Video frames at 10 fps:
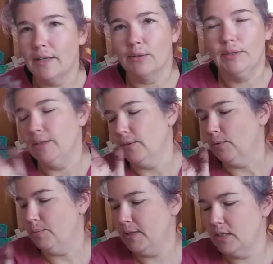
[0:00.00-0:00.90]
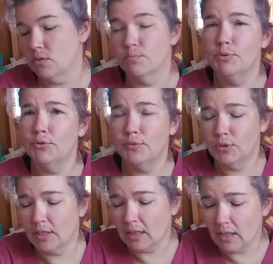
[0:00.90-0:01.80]
I don't know, but it's
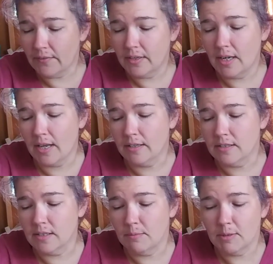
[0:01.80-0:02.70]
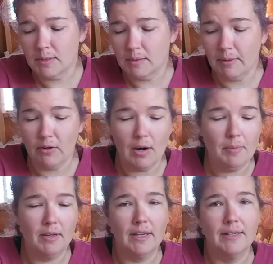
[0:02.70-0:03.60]
beautiful and I love it, and it makes me think of my
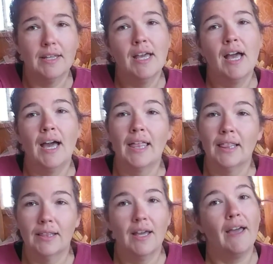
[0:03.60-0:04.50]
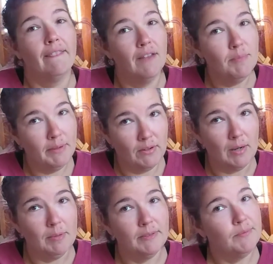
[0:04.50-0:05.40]
grandma, and I love my
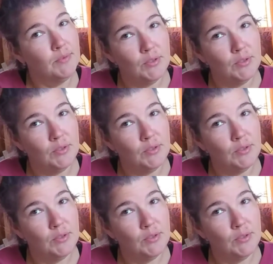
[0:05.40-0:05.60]
grandma.